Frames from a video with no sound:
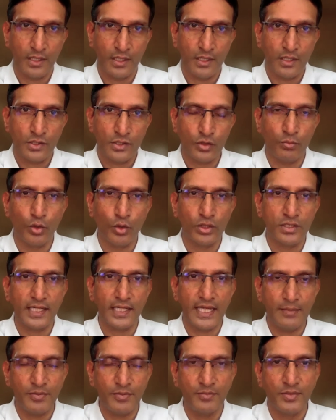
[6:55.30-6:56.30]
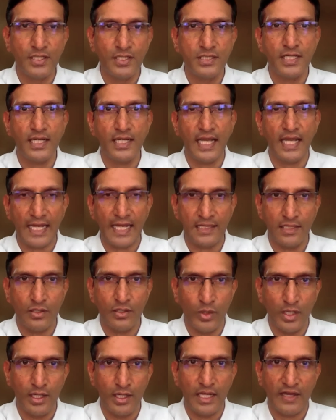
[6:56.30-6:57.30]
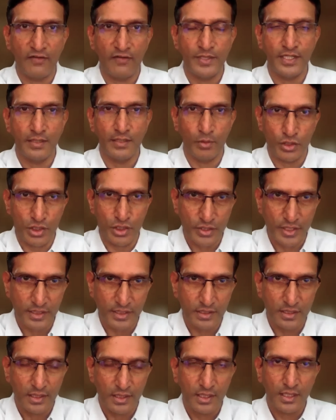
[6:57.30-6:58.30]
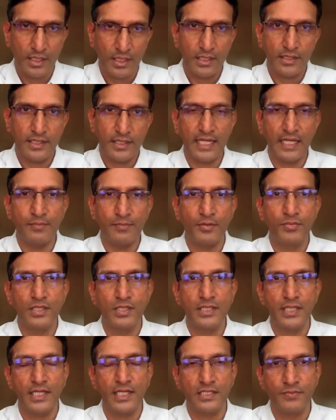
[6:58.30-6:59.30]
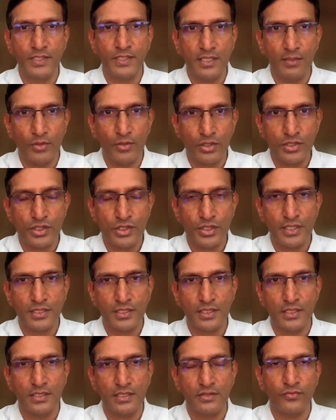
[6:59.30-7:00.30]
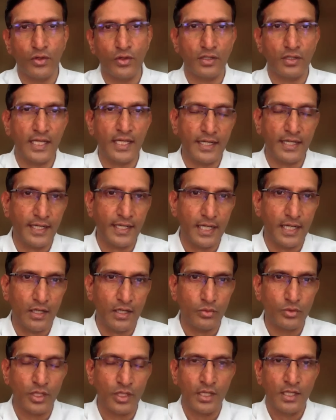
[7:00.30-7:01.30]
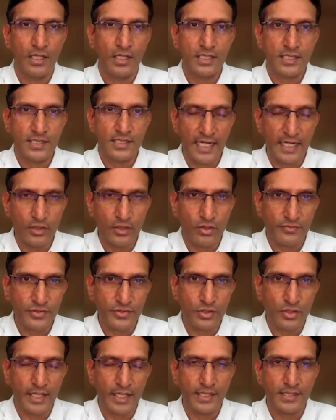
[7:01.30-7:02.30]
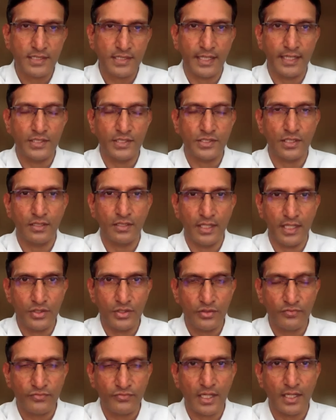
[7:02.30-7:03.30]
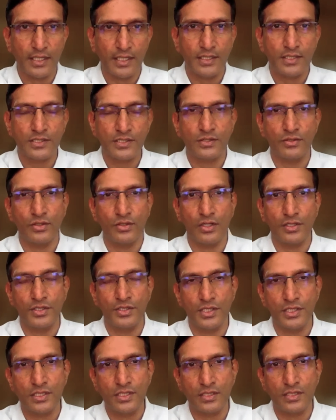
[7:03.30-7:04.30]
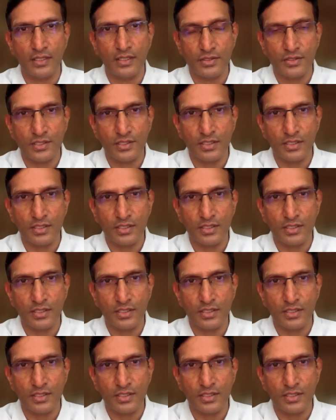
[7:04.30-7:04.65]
So both the capability and the will have been demonstrated. The capability has been demonstrated for carrying out standoff strikes against a range of targets, not just terrorist